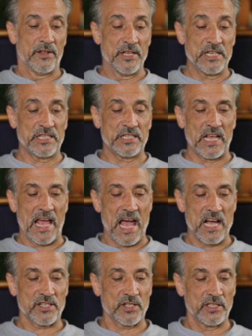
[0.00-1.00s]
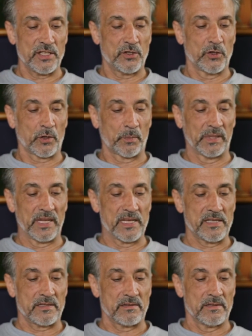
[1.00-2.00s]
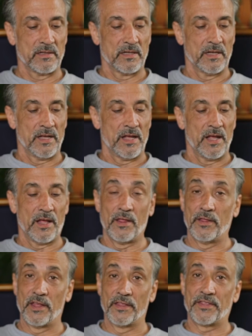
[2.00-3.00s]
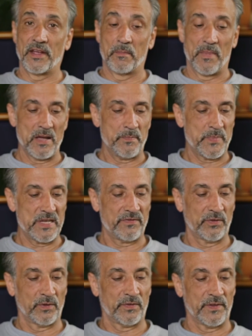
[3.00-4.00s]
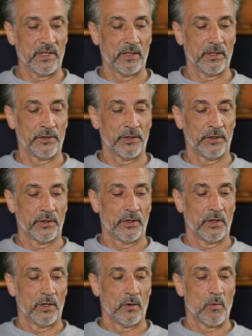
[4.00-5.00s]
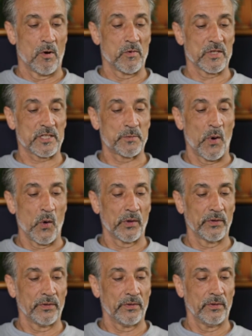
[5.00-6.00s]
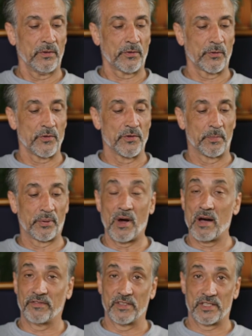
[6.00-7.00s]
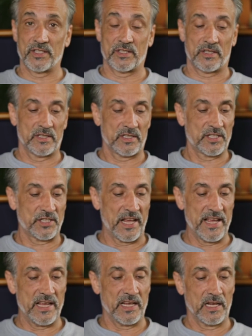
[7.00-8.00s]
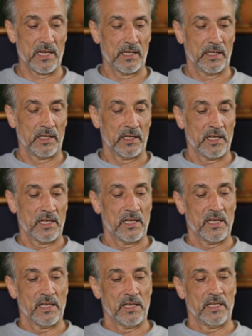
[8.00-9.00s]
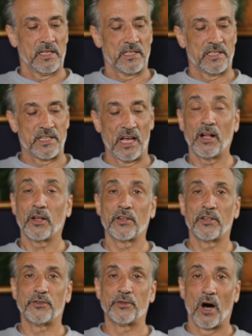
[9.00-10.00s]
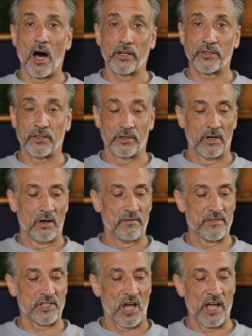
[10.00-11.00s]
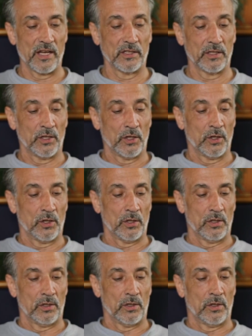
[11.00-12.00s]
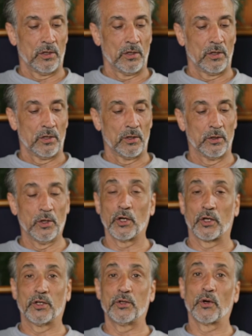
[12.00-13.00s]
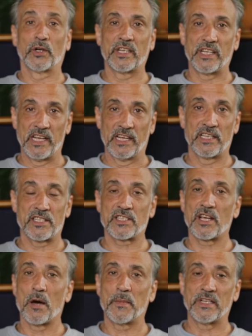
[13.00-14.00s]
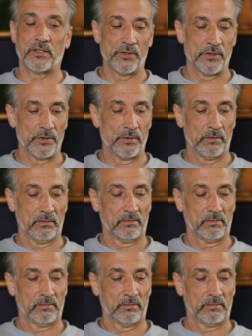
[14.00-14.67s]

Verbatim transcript: This actually took place that there might be fulfilled what was spoken through the prophets, saying, "Tell the daughter of Zion, look, your king is coming to you,